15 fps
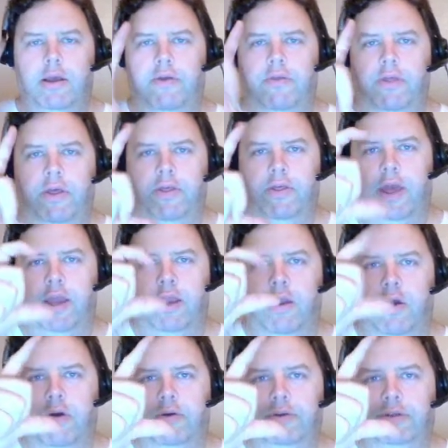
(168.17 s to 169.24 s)
thing
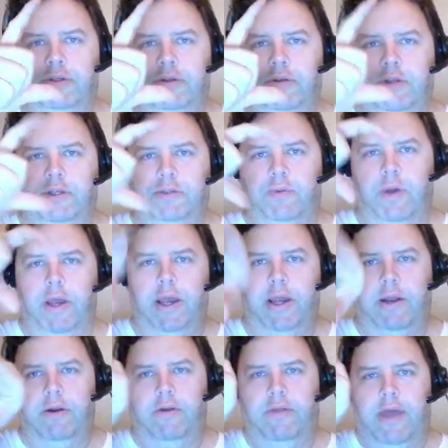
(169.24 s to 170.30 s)
goes, this way
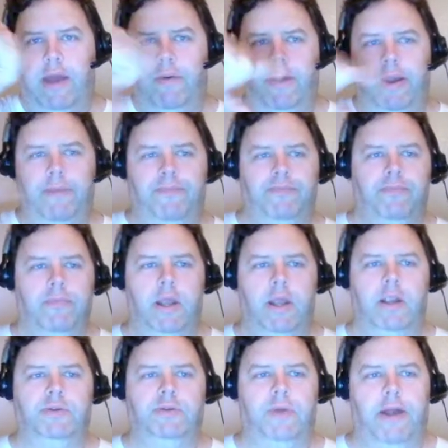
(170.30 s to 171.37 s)
or that way, here's
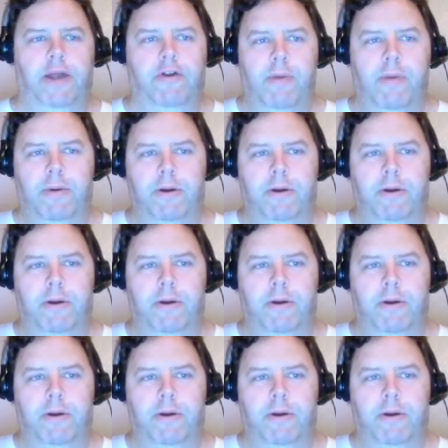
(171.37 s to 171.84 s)
what I remember.